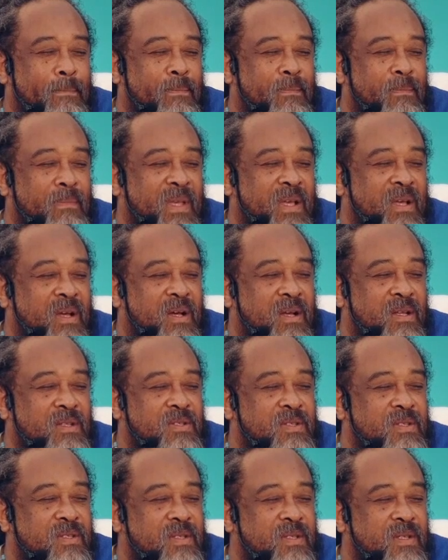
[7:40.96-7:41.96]

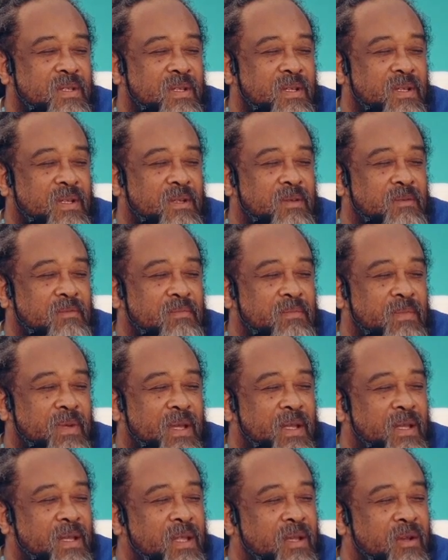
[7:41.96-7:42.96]
Because
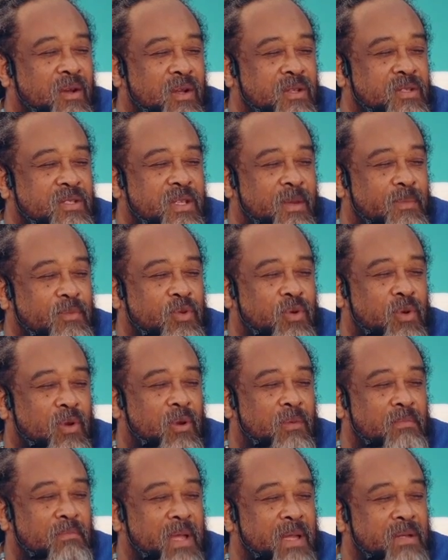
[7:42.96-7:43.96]
any conceptual
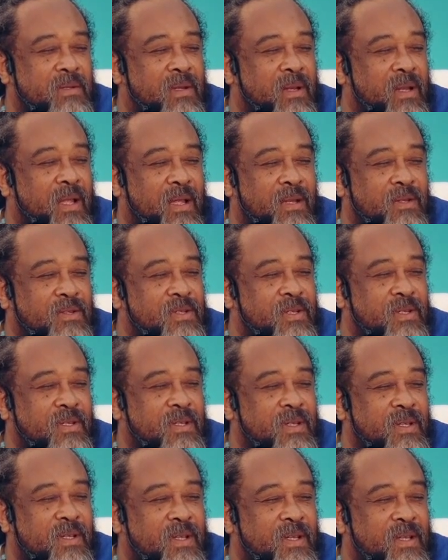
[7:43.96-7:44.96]
or mental answer
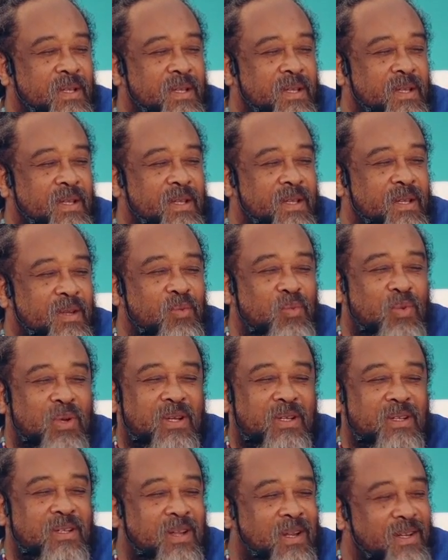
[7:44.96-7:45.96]

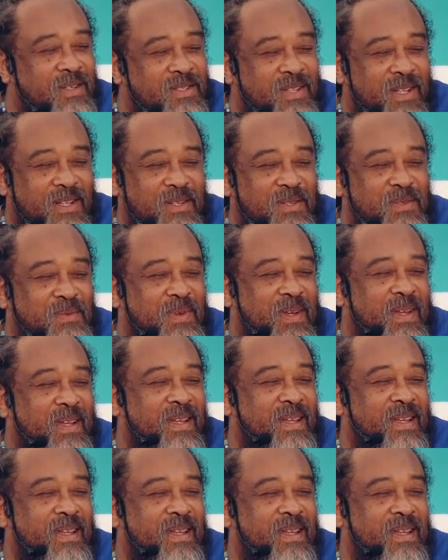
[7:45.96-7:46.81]
will not satisfy.